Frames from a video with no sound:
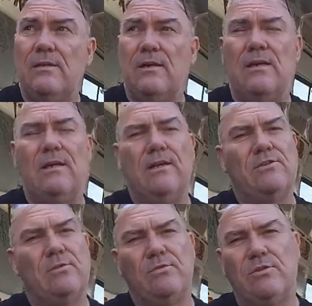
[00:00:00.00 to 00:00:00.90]
And there's
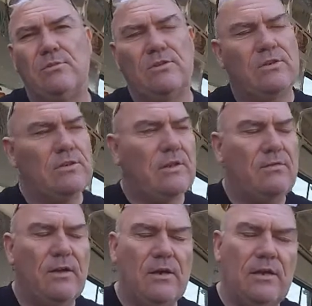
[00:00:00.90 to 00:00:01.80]
all sorts of stuff
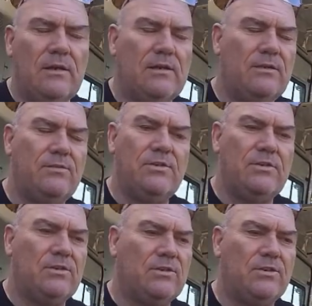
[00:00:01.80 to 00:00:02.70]
out there. There is
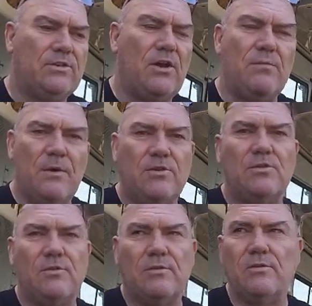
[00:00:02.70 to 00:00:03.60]
just so much
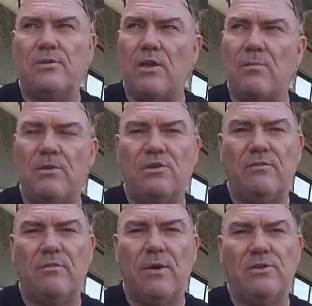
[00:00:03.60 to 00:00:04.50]

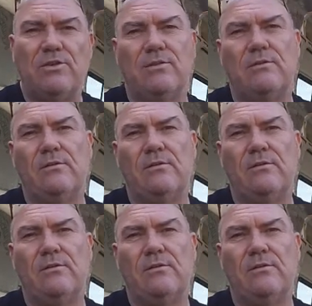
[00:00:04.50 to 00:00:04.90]
information